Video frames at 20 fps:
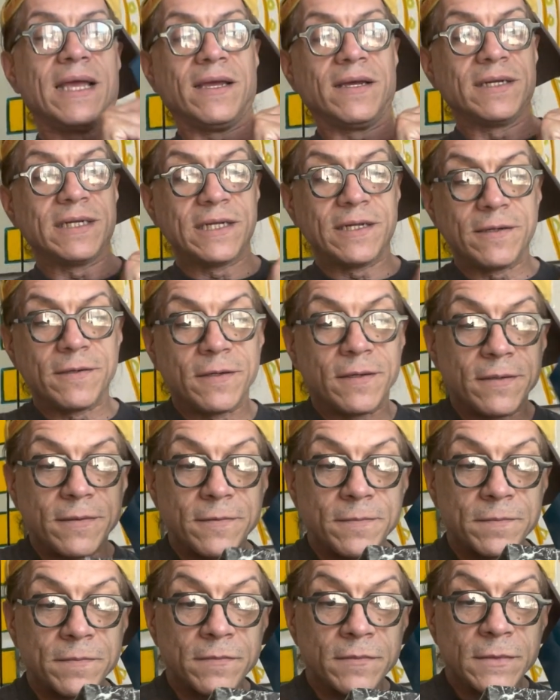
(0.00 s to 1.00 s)
on it?
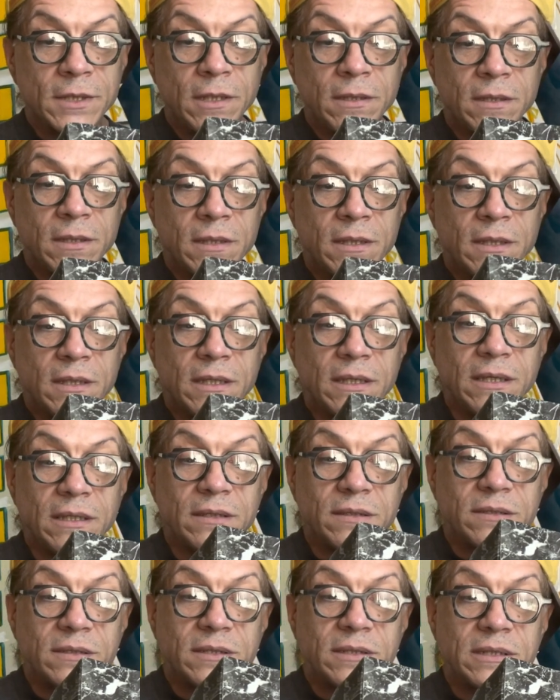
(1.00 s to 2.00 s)

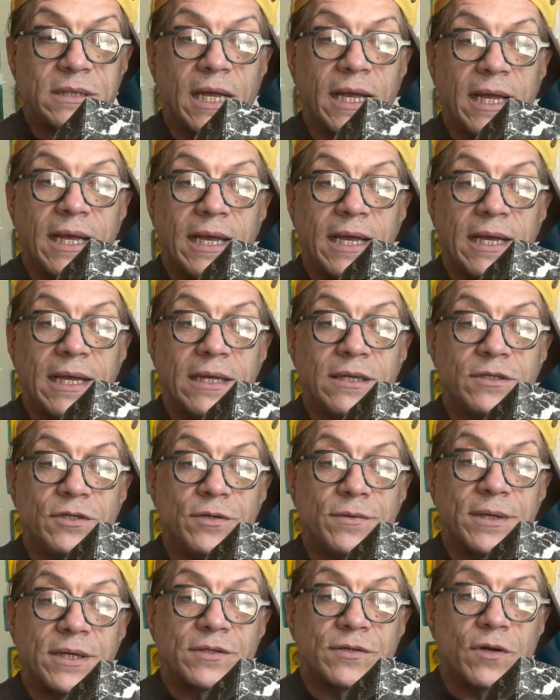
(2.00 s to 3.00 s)
It says
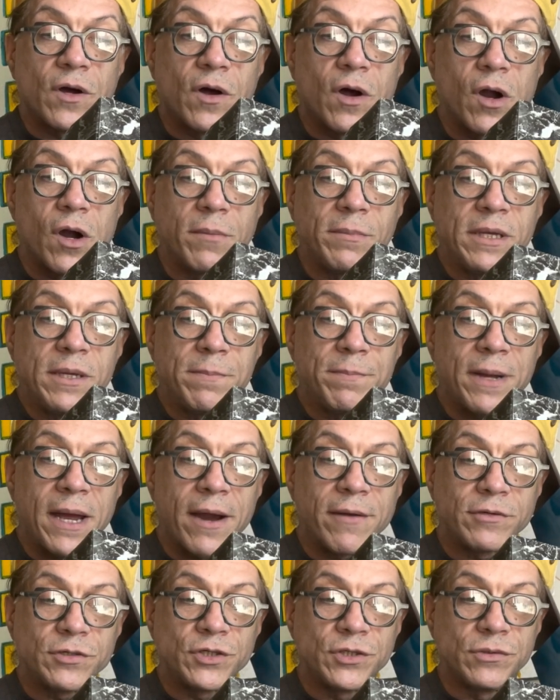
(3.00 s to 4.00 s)
U.S. Army
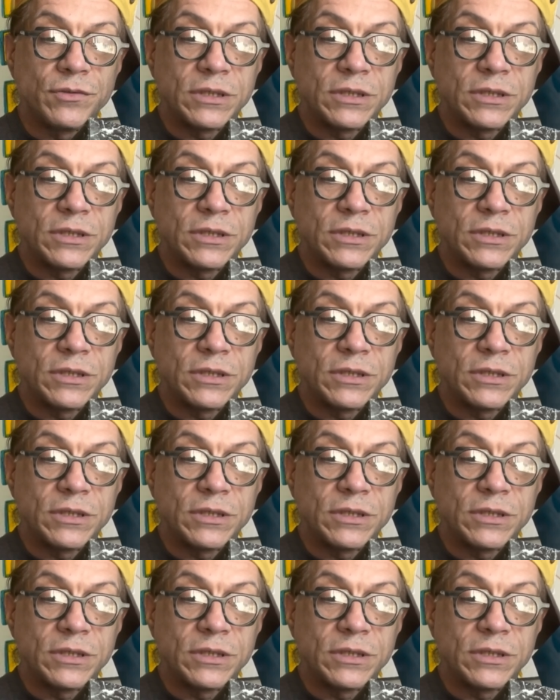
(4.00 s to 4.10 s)
Parachute